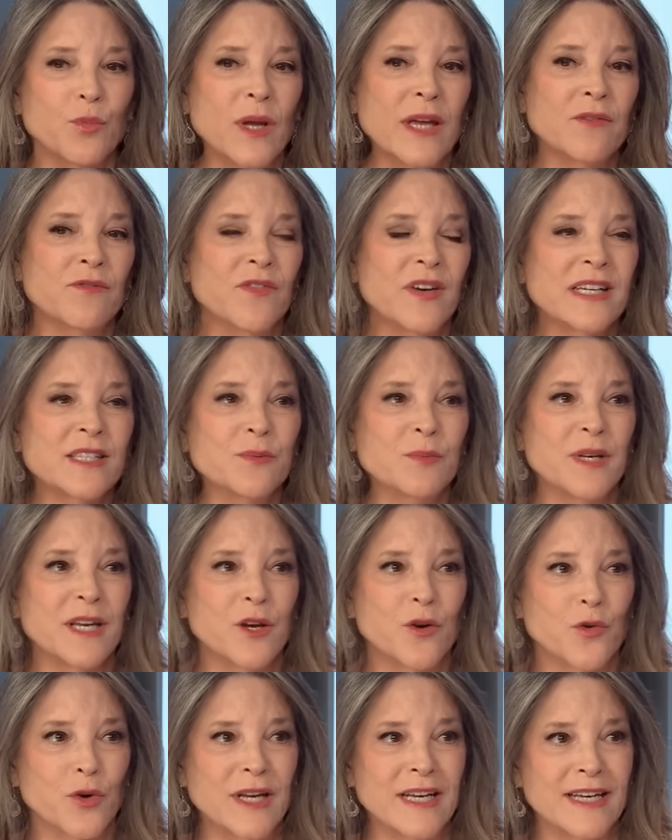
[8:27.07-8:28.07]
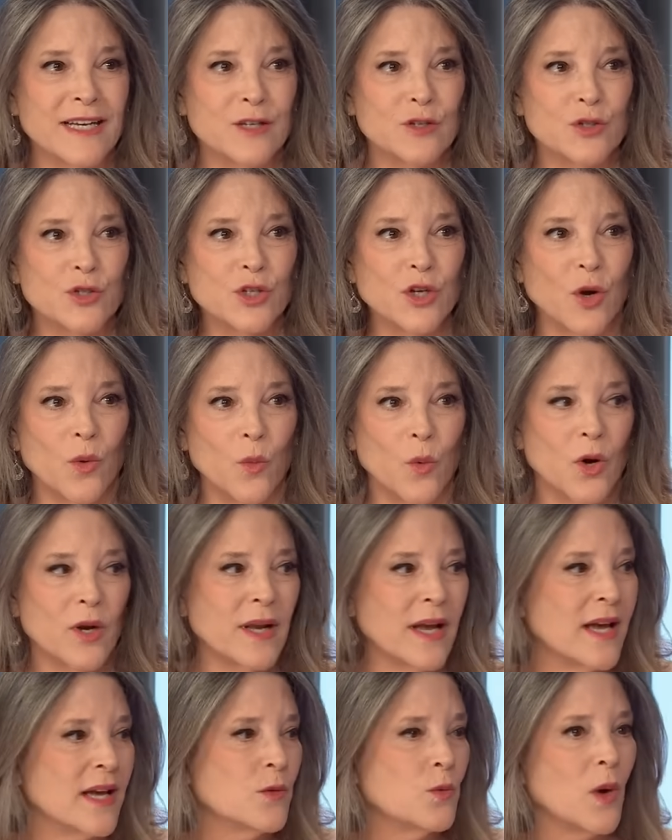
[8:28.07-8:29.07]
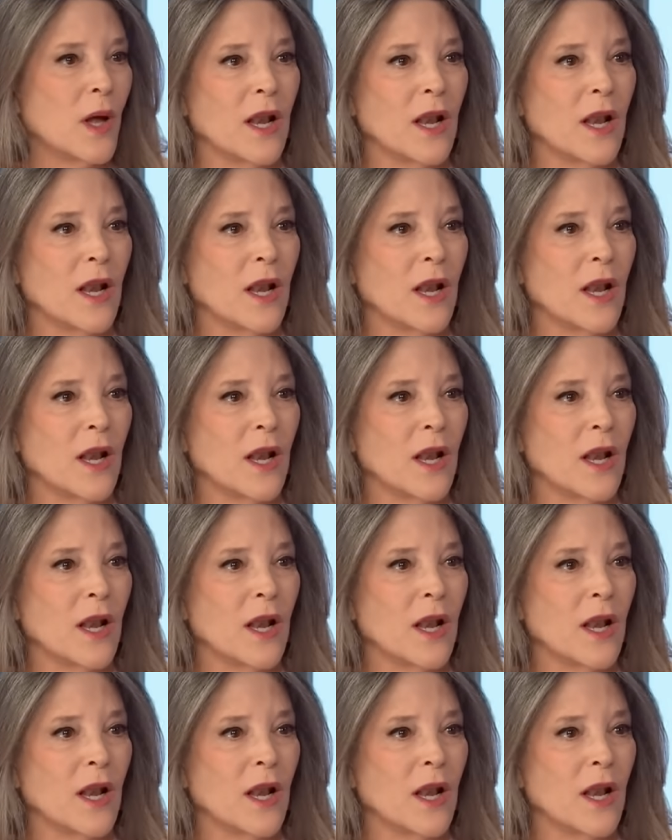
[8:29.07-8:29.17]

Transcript: investment in green energy on one you hand,